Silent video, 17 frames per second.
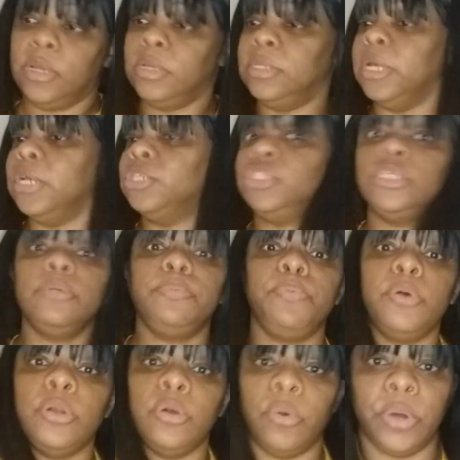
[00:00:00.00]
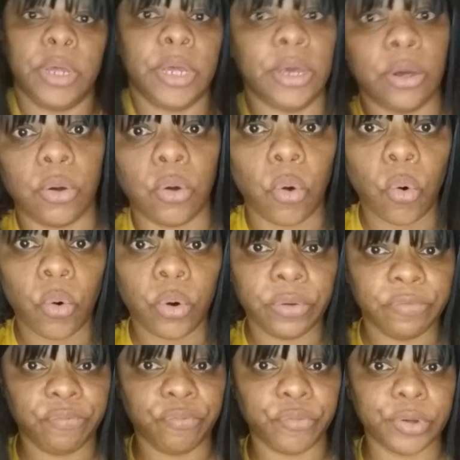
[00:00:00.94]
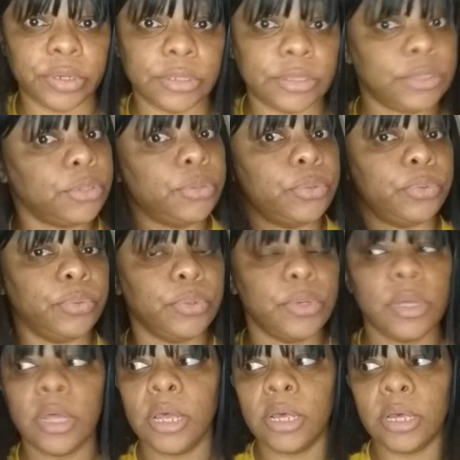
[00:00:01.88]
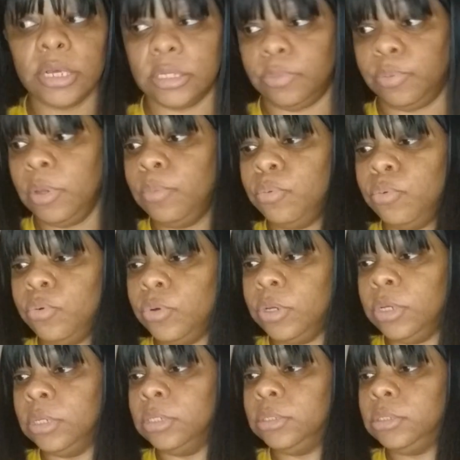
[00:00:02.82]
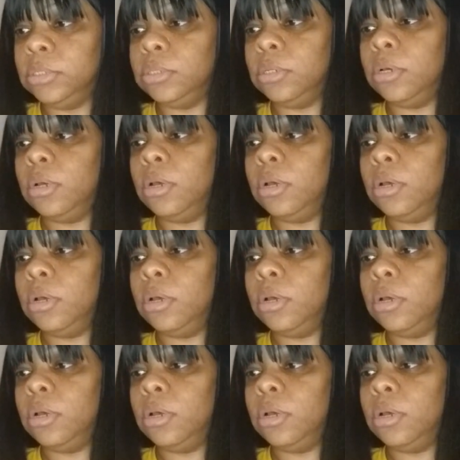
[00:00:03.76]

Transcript: they should put on here corn free too. Because people is,